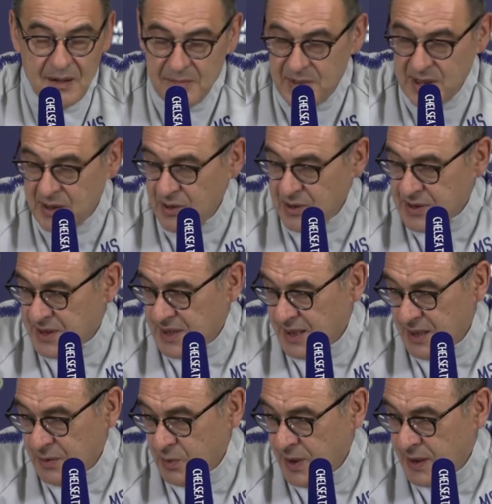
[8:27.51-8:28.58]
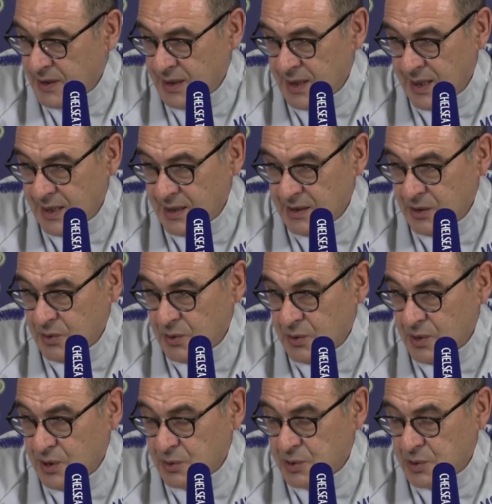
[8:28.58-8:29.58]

because when you